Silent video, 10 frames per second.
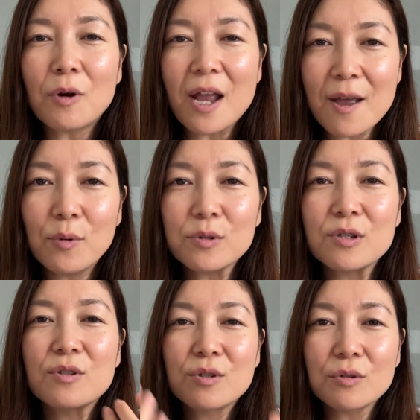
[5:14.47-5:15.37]
able to
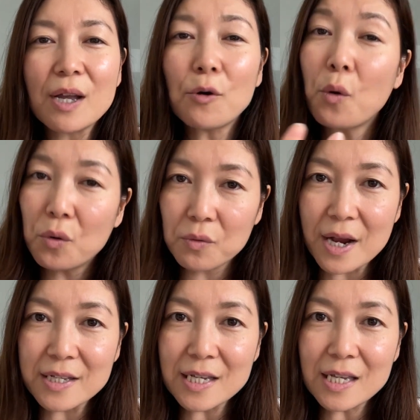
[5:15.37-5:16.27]
do it
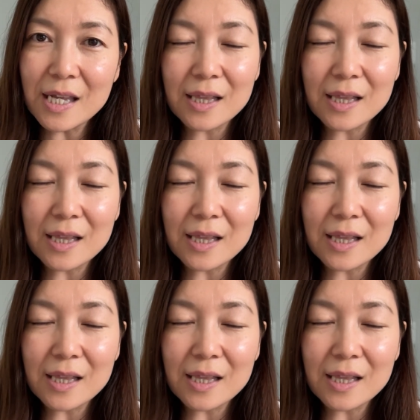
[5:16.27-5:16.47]
already.